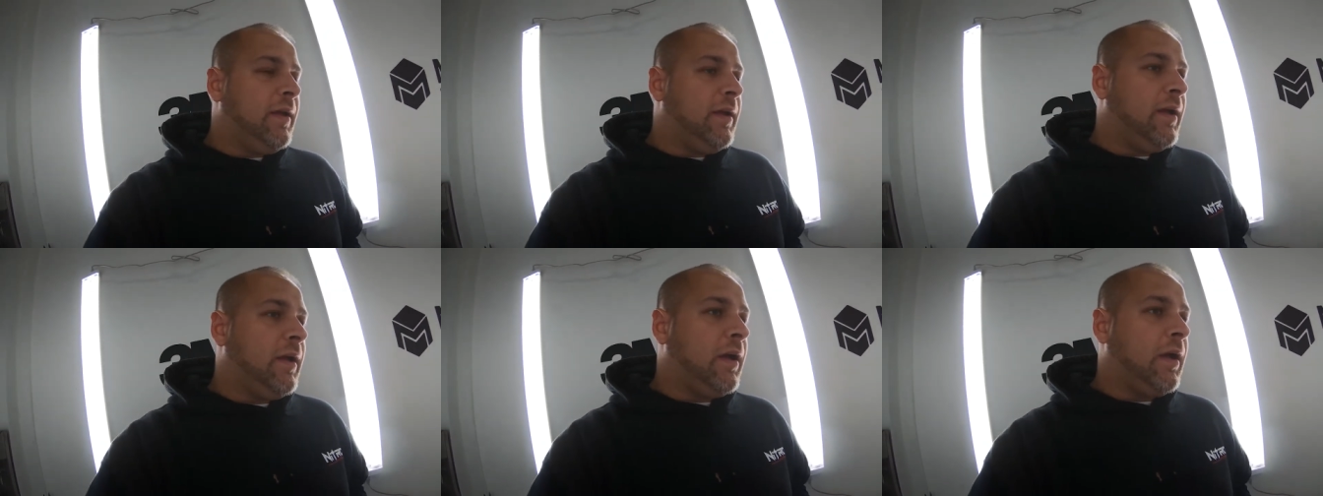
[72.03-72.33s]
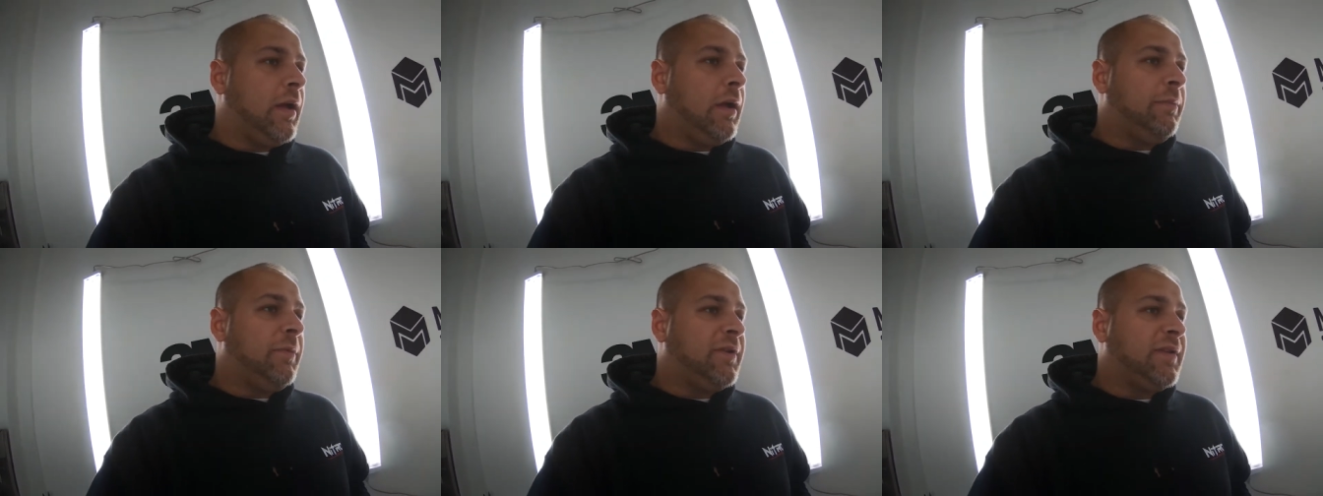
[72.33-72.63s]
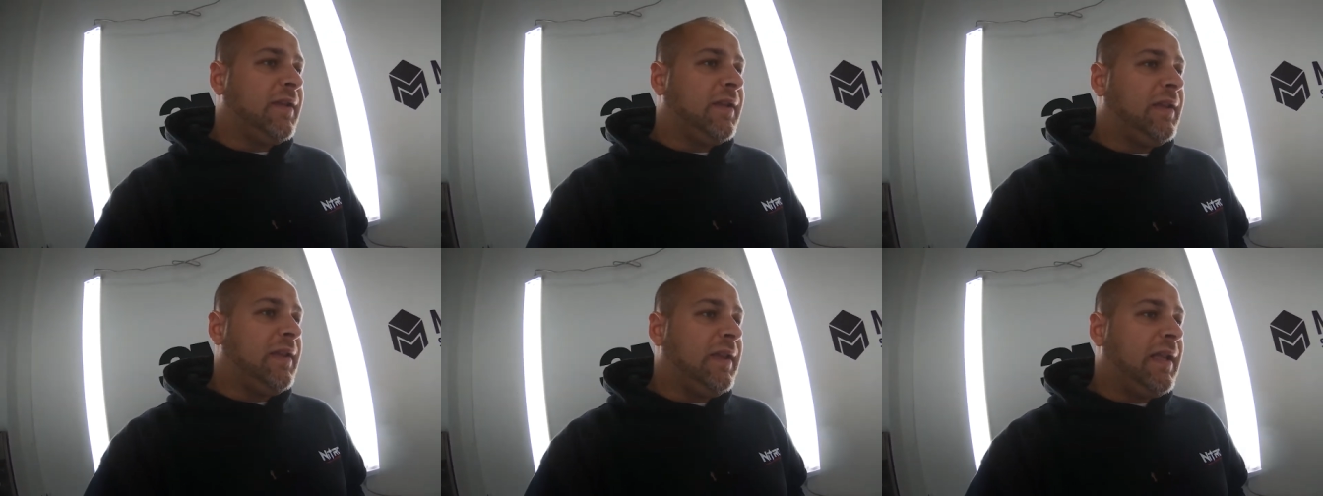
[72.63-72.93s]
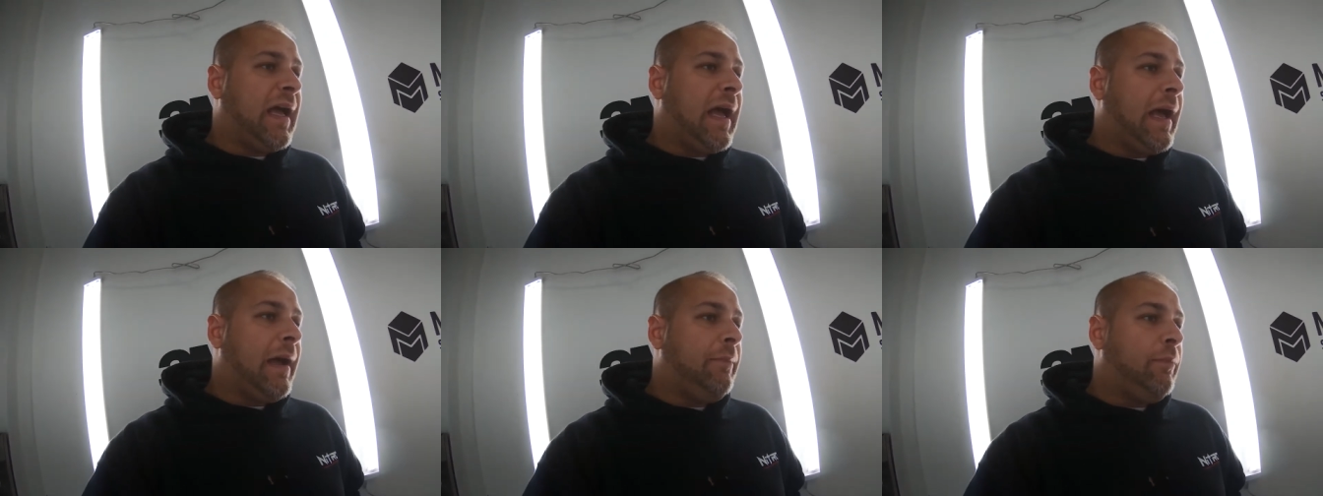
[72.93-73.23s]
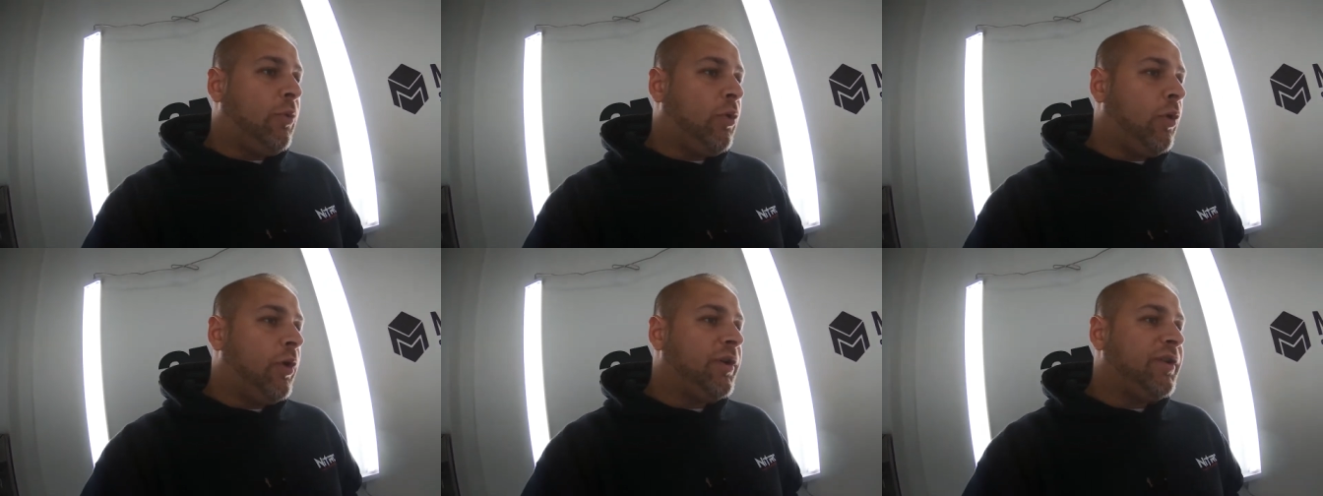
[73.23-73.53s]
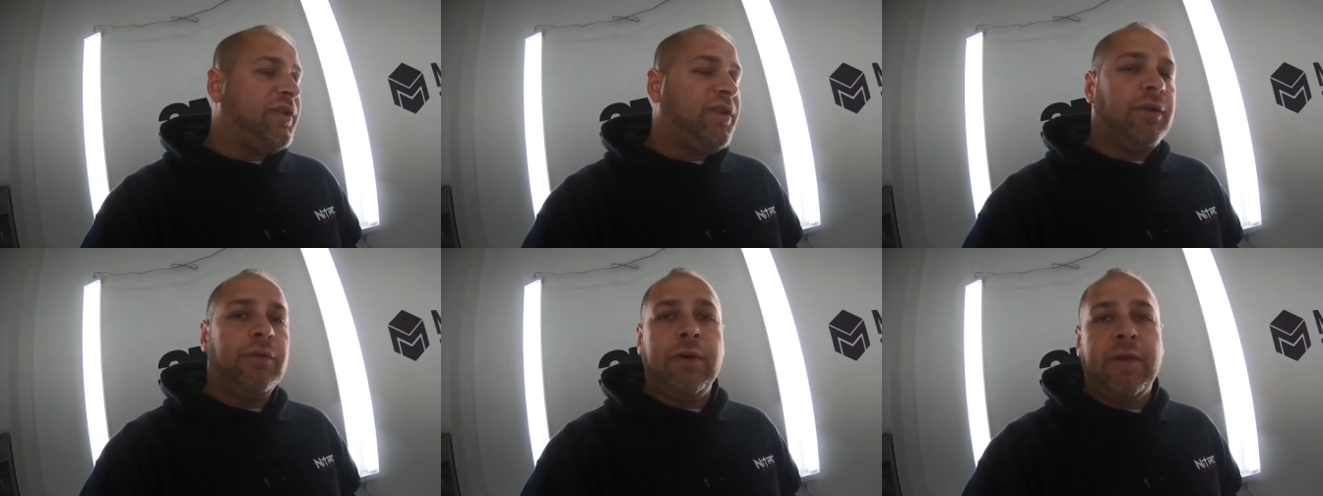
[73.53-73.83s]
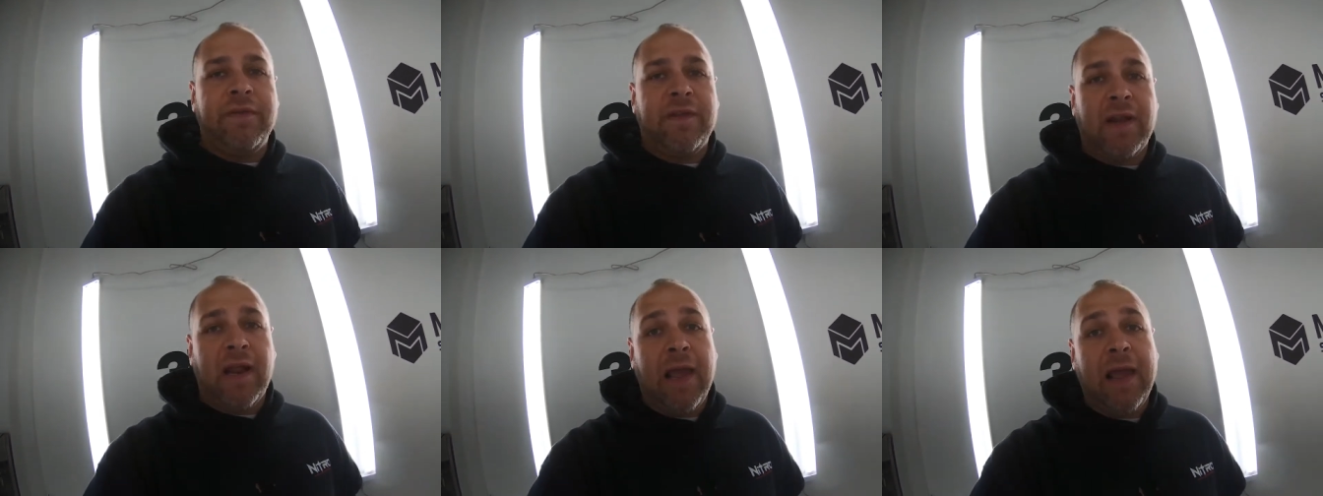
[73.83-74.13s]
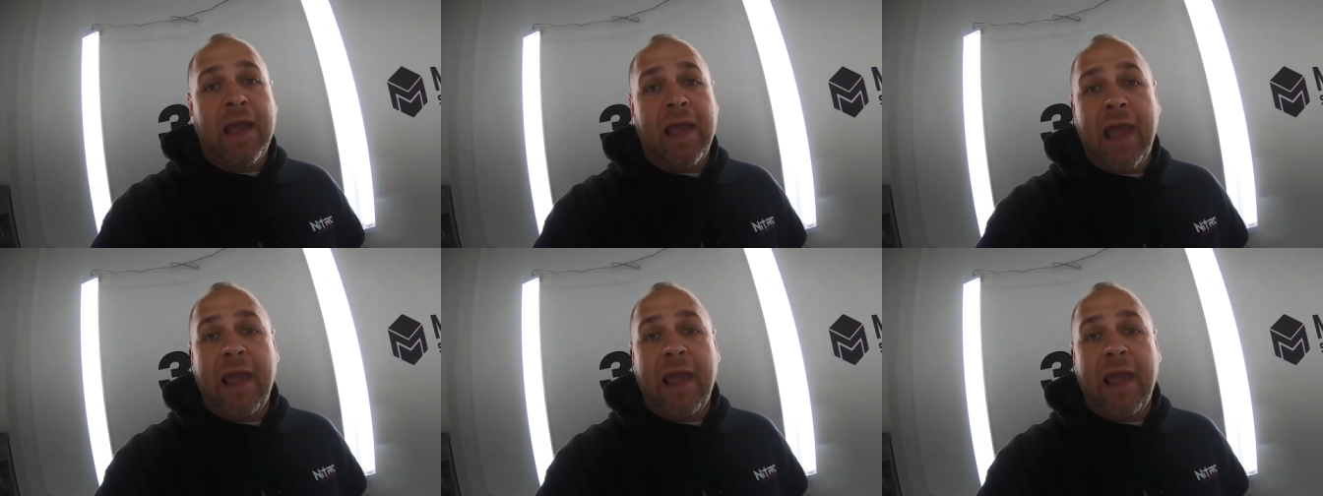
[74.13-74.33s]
There's a lot more to it than I